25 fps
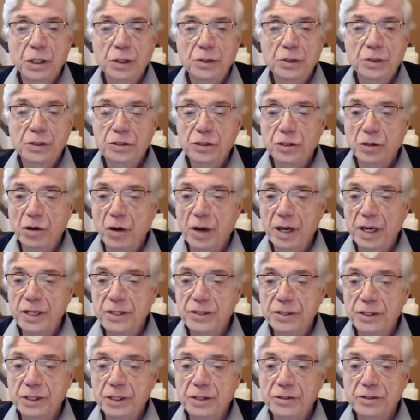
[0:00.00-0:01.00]
the
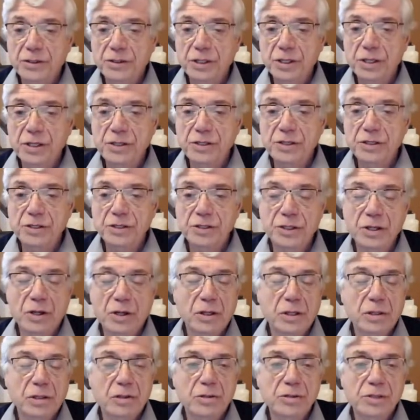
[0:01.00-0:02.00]
joys, concerns, and
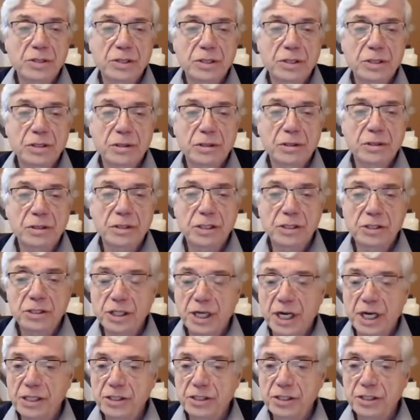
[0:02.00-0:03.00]
sorrows, the
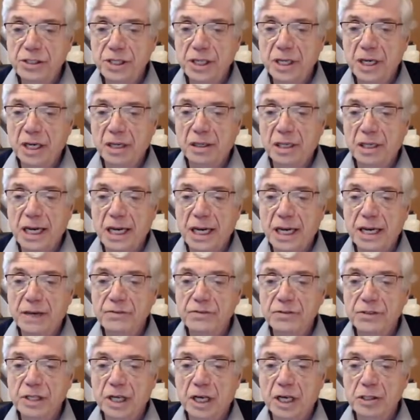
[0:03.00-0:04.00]
changes in our
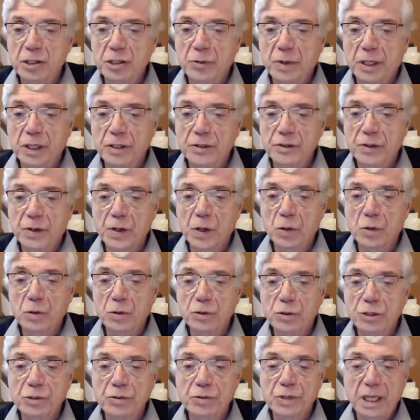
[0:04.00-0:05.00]
lives, as well as
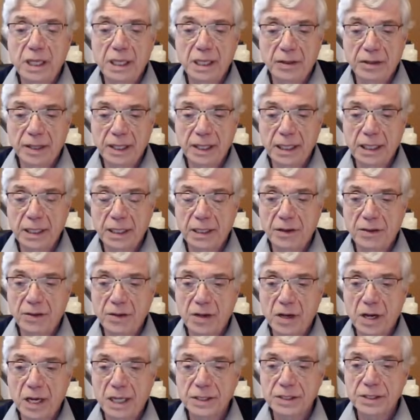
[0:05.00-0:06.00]
those who need our healing
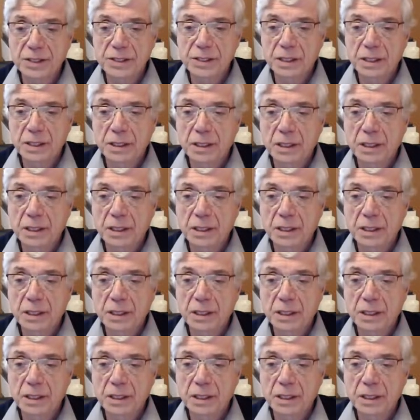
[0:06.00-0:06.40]
thoughts.